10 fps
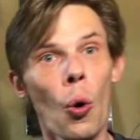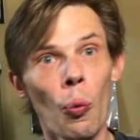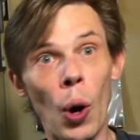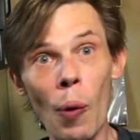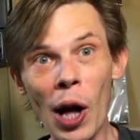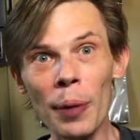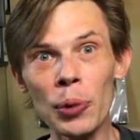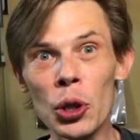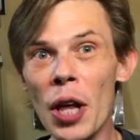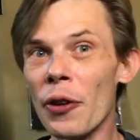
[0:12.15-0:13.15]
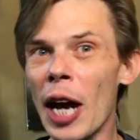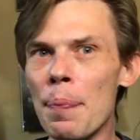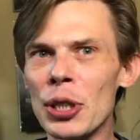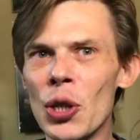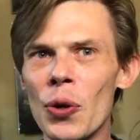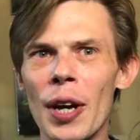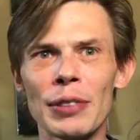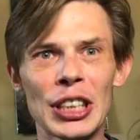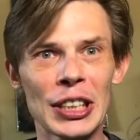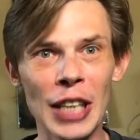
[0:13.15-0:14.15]
Well, welcome to another episode of
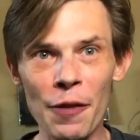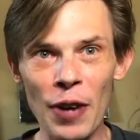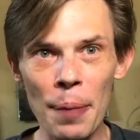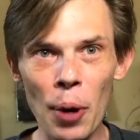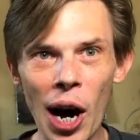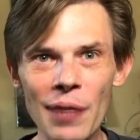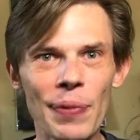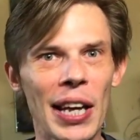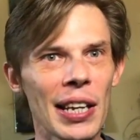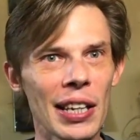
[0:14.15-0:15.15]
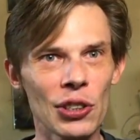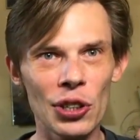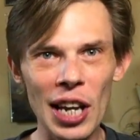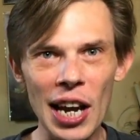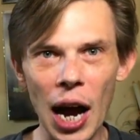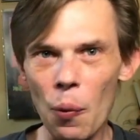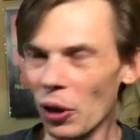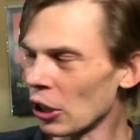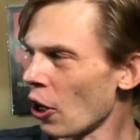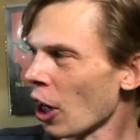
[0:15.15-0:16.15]
Stuff I Bought, and today I
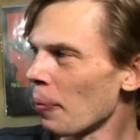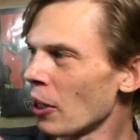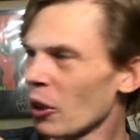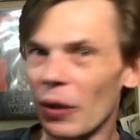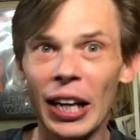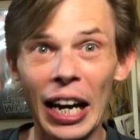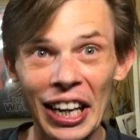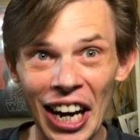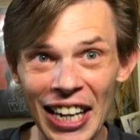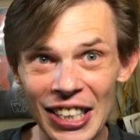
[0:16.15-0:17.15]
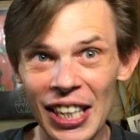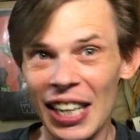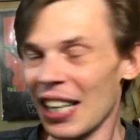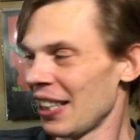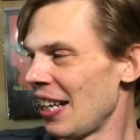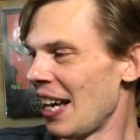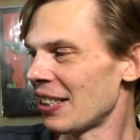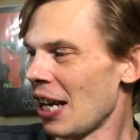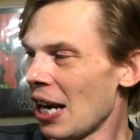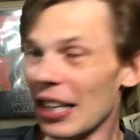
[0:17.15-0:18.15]
want to talk about something I got
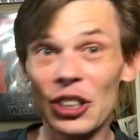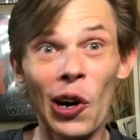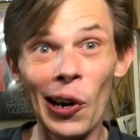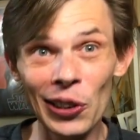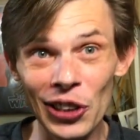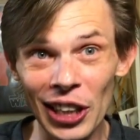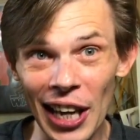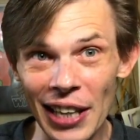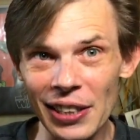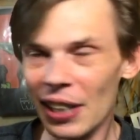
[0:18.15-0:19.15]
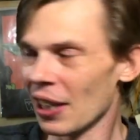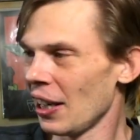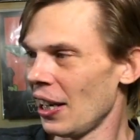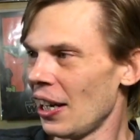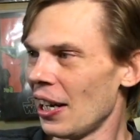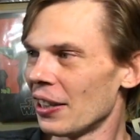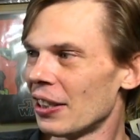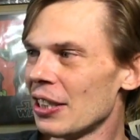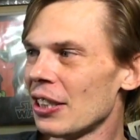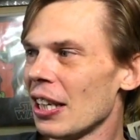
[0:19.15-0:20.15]
that is hard to get, and
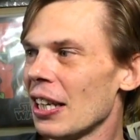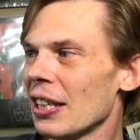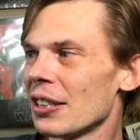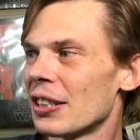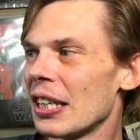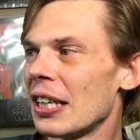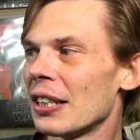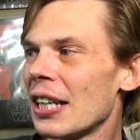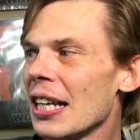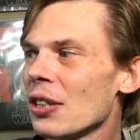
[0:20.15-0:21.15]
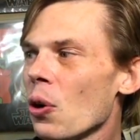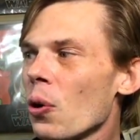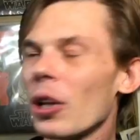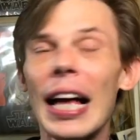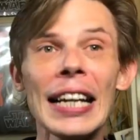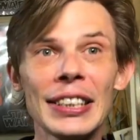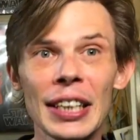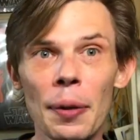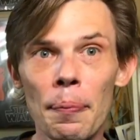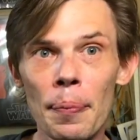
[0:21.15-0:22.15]
this is the Nintendo
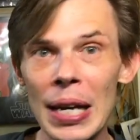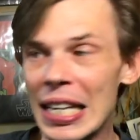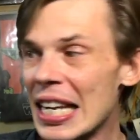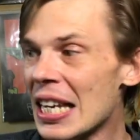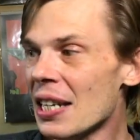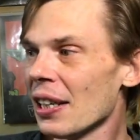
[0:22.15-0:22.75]
Classic Mini